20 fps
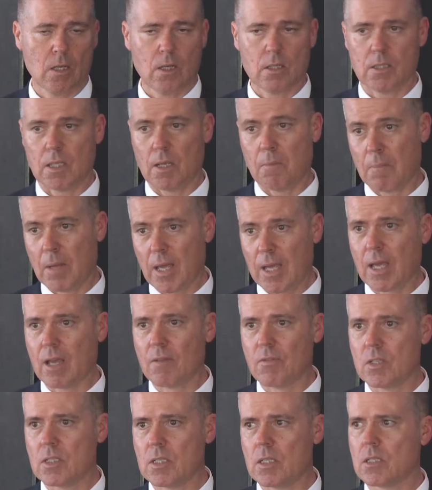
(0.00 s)
Some may
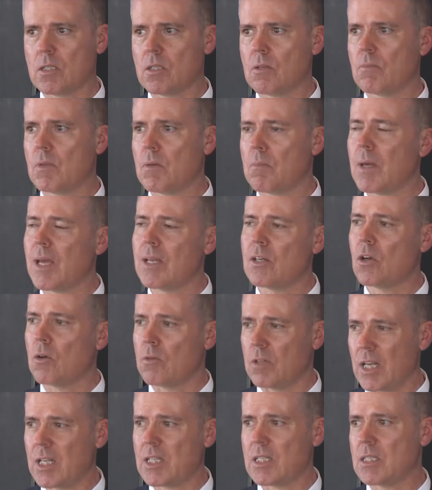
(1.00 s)
have a system that may
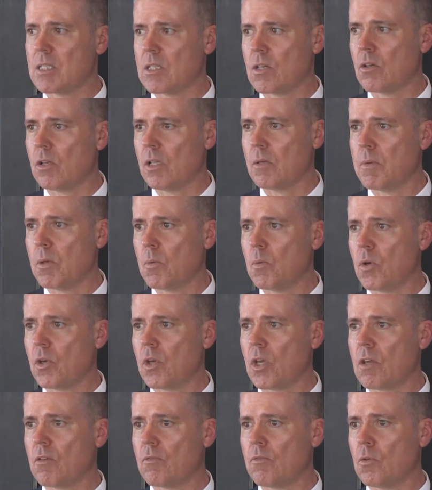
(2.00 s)
not necessarily be
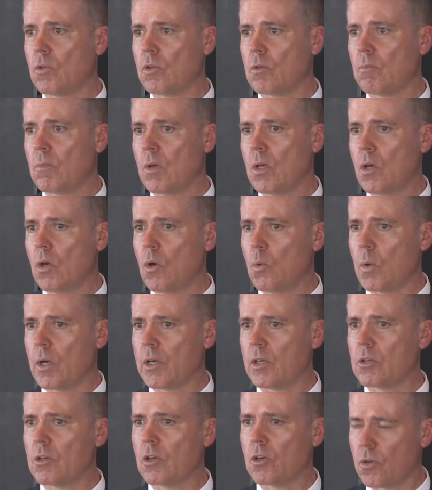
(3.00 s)
working for them.
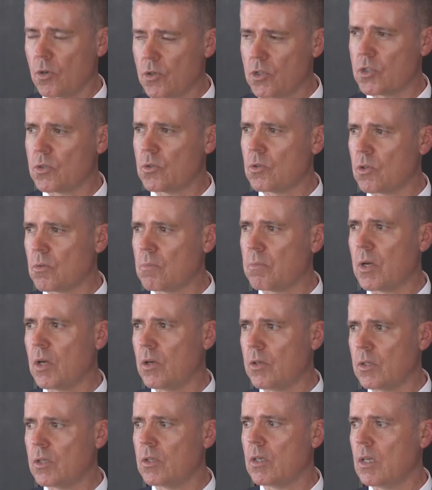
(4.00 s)
One crucial
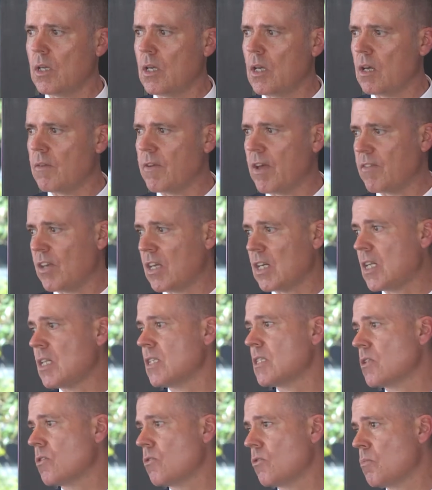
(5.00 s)
component of having an
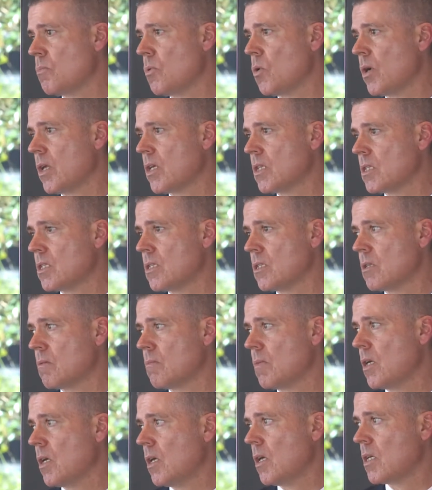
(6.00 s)
incident reporting
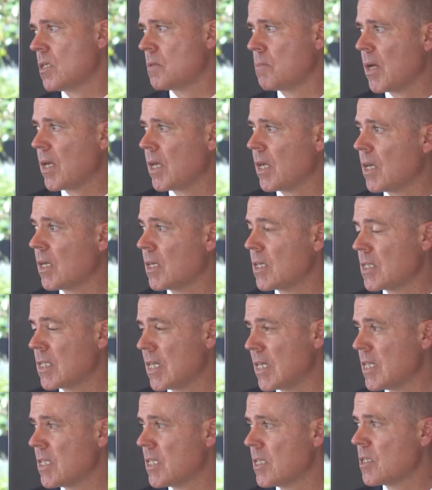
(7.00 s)
system is making it as
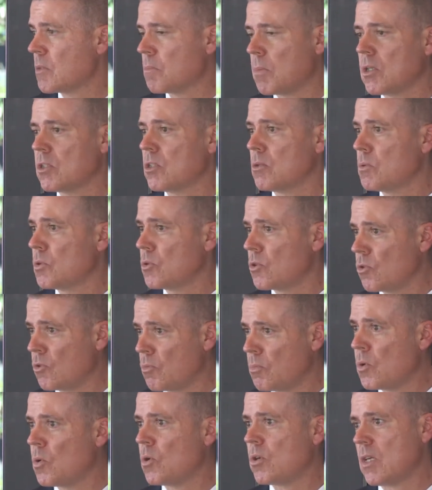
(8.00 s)
easy as possible to
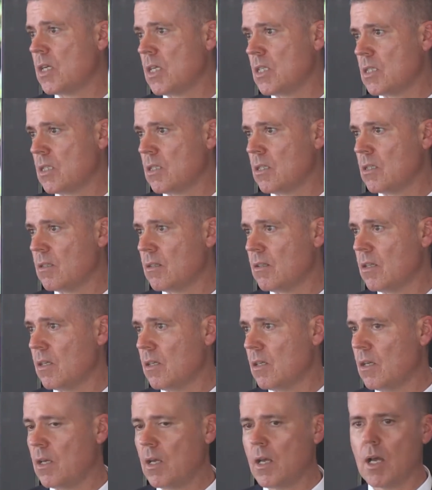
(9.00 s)
report an incident.
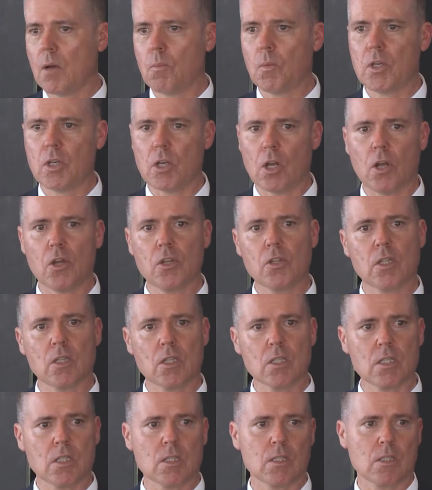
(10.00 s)
And we know that
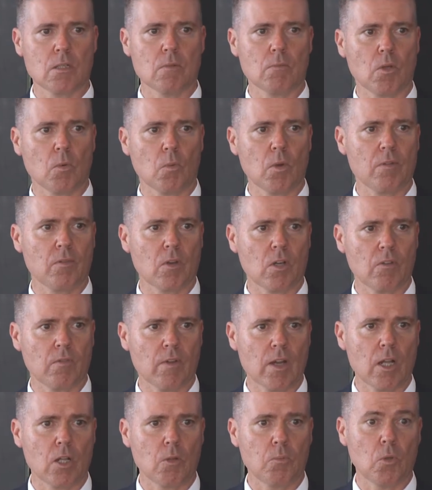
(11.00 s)
the system that we've got
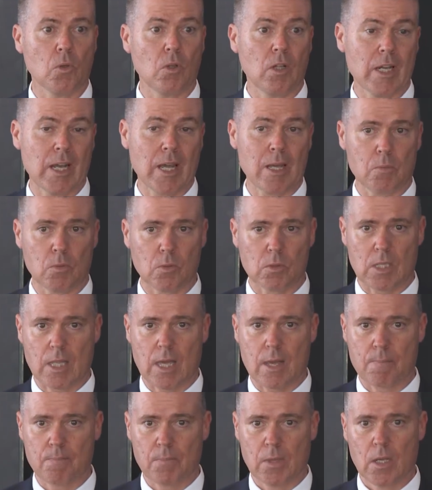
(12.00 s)
available enables
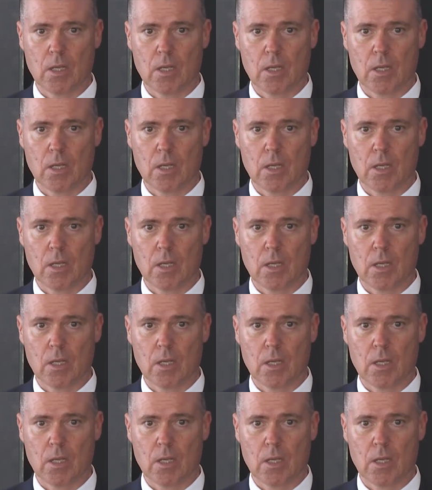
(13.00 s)
that.